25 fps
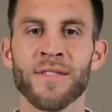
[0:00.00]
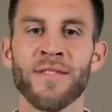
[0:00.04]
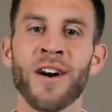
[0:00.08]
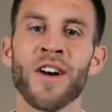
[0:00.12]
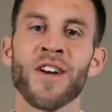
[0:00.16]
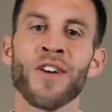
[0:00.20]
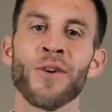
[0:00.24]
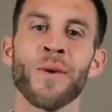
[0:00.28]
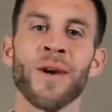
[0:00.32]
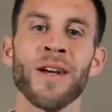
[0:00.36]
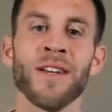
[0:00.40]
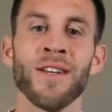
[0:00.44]

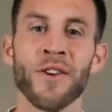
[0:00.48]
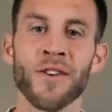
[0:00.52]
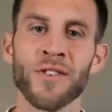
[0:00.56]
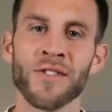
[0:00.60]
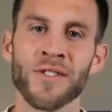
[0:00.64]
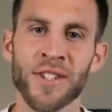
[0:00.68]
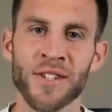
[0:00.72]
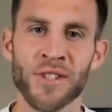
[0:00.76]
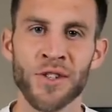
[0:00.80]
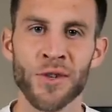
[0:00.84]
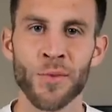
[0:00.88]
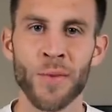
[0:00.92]
evaluate your
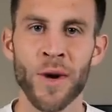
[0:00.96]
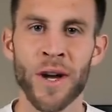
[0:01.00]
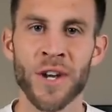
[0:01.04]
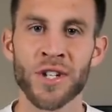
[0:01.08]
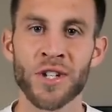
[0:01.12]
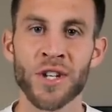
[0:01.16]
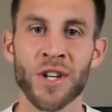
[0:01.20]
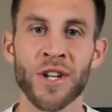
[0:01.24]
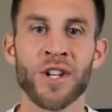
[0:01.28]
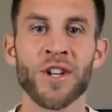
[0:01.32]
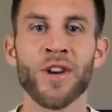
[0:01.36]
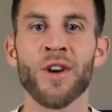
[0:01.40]

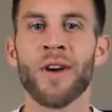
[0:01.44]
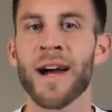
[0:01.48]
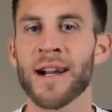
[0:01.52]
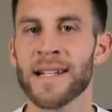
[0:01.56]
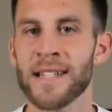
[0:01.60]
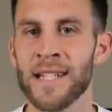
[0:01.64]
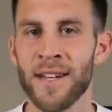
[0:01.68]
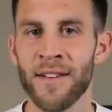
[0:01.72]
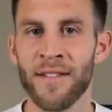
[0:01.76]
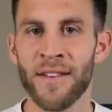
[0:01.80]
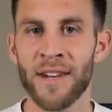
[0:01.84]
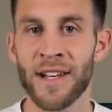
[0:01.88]
situation, your
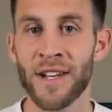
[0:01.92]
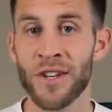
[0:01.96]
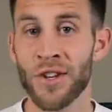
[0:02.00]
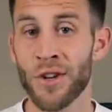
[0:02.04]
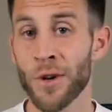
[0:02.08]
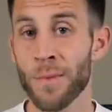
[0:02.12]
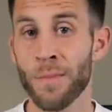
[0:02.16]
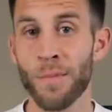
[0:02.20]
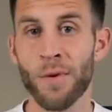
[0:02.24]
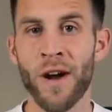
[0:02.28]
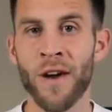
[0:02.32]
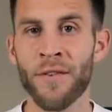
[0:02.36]
activity, and
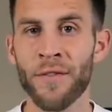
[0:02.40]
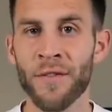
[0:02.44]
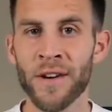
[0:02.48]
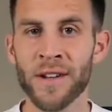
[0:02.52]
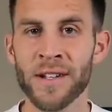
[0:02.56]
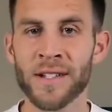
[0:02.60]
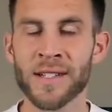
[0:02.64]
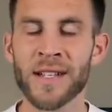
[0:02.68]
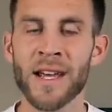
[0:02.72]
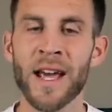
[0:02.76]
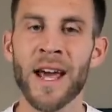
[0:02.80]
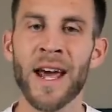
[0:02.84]
your
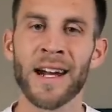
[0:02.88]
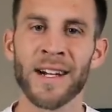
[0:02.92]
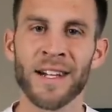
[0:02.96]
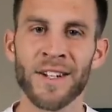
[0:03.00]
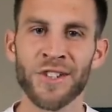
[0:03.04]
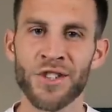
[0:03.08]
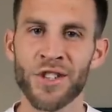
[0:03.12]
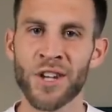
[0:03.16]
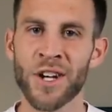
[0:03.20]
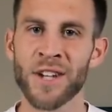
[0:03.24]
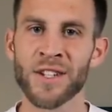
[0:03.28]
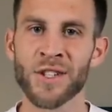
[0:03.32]
preference, and
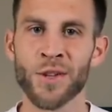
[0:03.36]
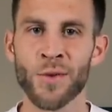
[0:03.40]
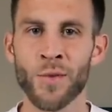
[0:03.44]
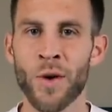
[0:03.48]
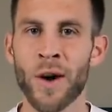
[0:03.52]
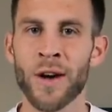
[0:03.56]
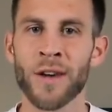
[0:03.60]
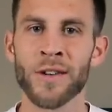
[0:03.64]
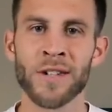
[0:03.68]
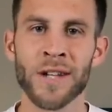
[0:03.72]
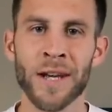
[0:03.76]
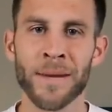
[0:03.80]
adjust the
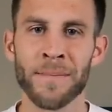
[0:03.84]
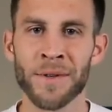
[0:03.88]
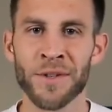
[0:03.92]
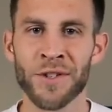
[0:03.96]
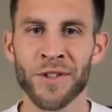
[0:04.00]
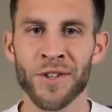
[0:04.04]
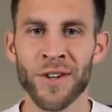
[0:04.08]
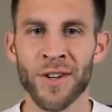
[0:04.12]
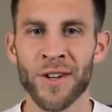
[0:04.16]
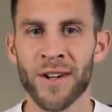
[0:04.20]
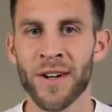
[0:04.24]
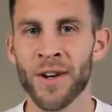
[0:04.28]
water
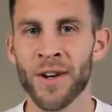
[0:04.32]
temperature